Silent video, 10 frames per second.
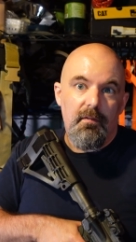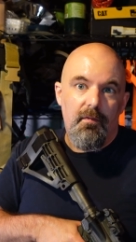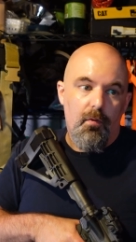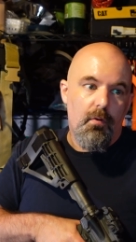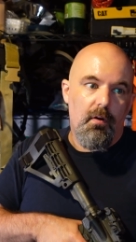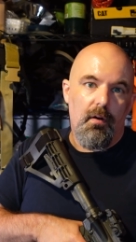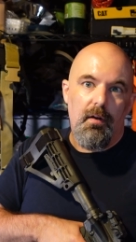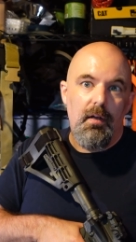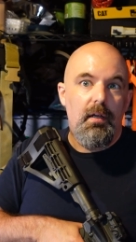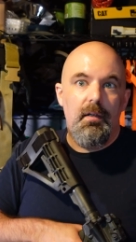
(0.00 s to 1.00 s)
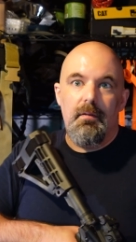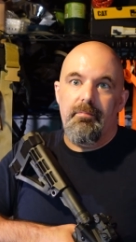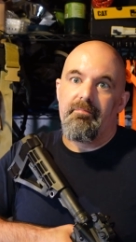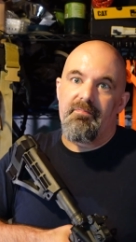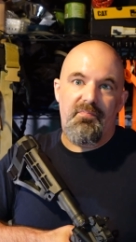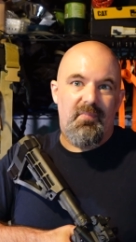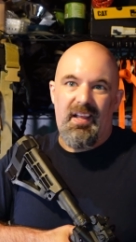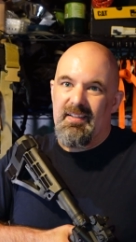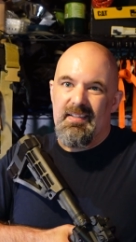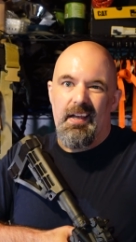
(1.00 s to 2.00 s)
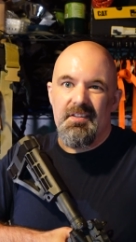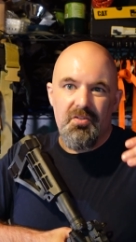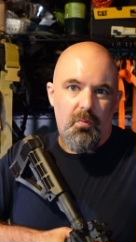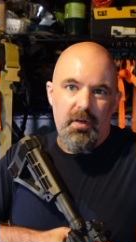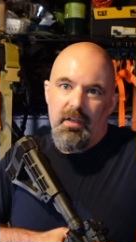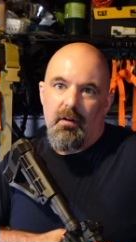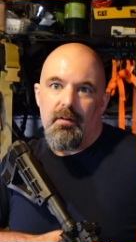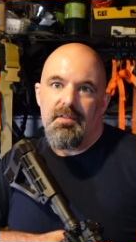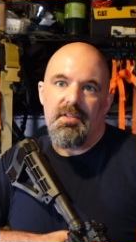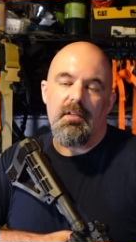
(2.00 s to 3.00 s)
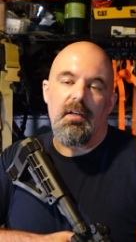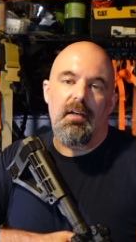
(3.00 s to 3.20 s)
for like 10 to 20 yards.